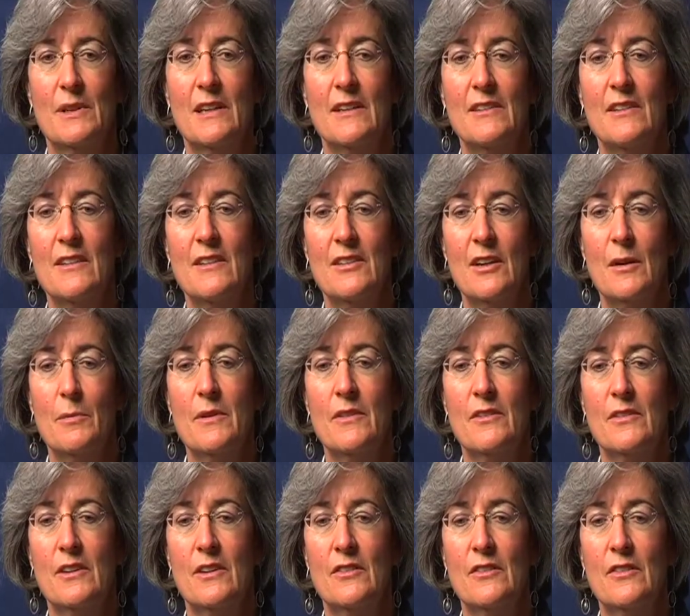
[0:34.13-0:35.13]
We get to the top of the
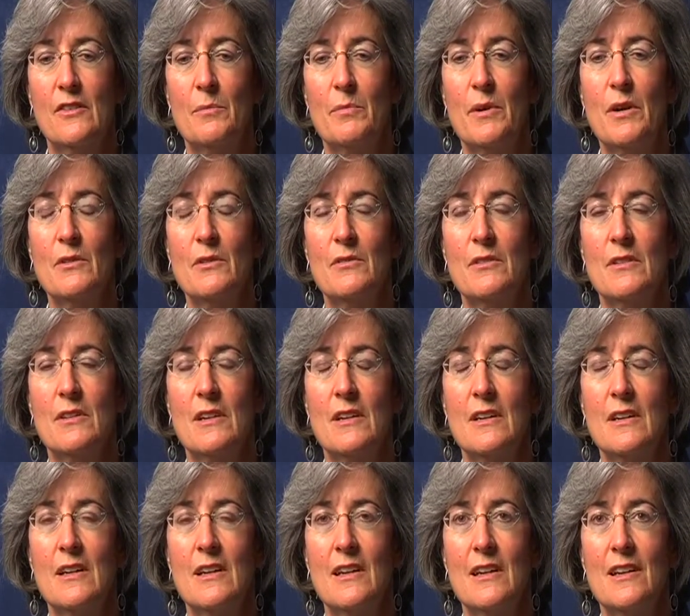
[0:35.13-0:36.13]
stairs in the boat,
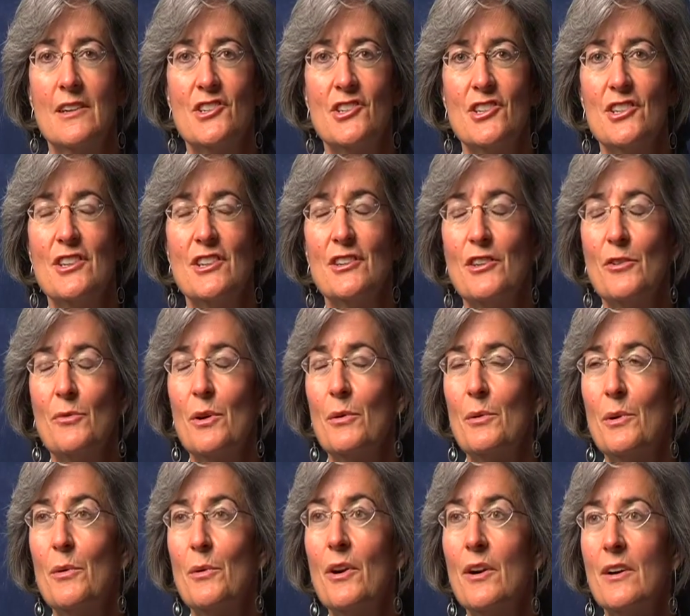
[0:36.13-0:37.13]
and she didn't know where
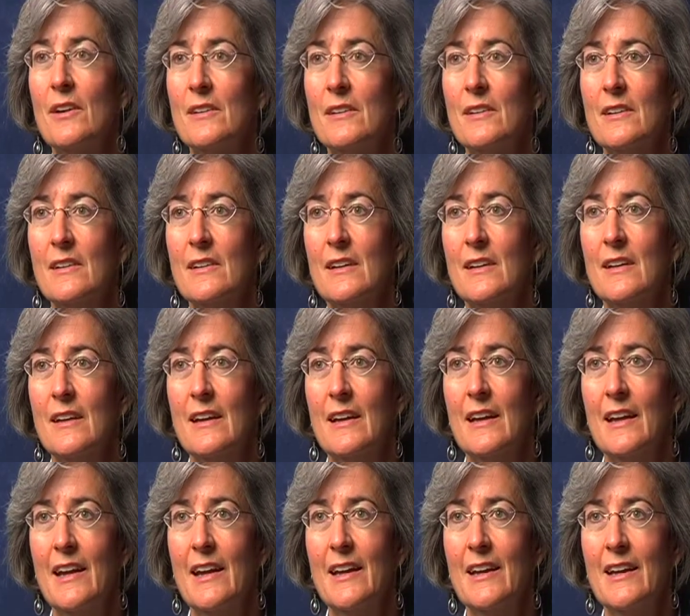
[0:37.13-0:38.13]
we were.
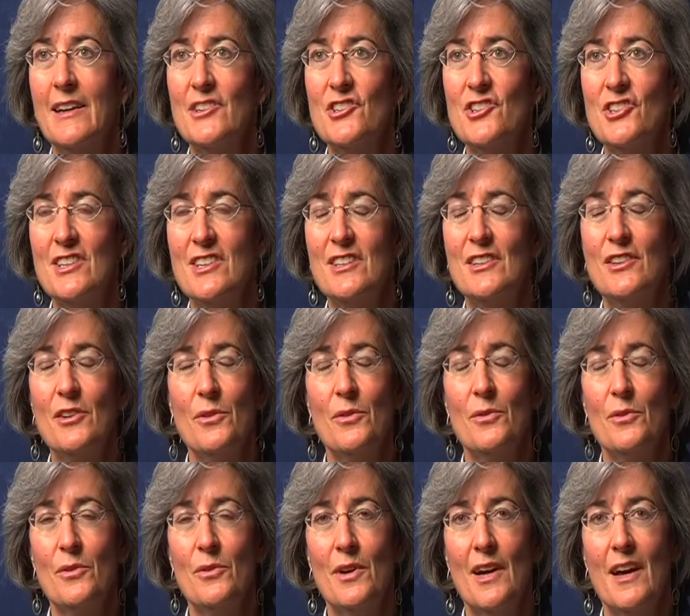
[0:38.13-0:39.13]
And she didn't
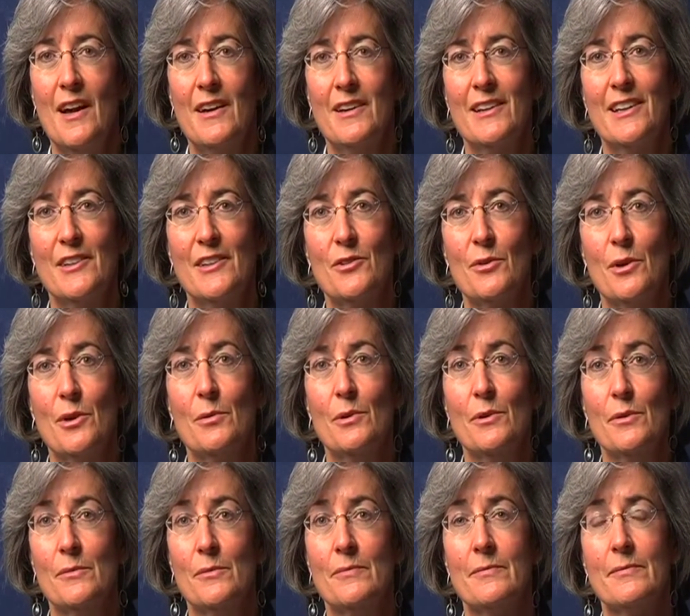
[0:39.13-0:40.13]
know how to get to our
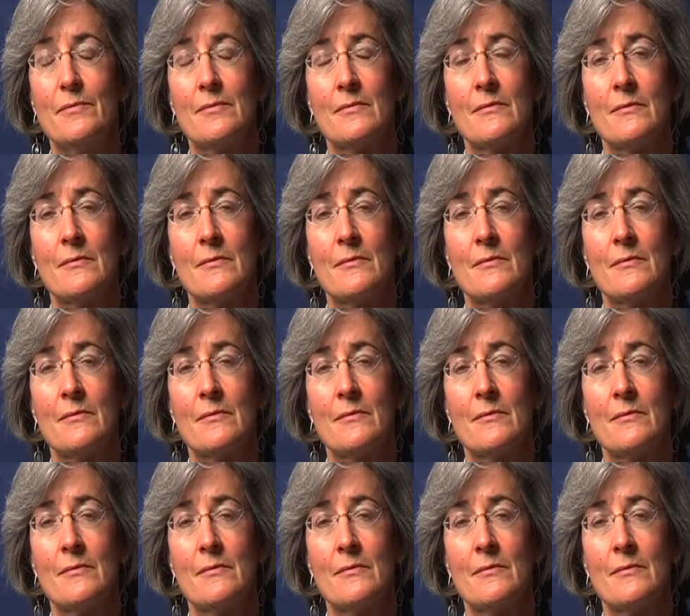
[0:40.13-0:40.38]
room.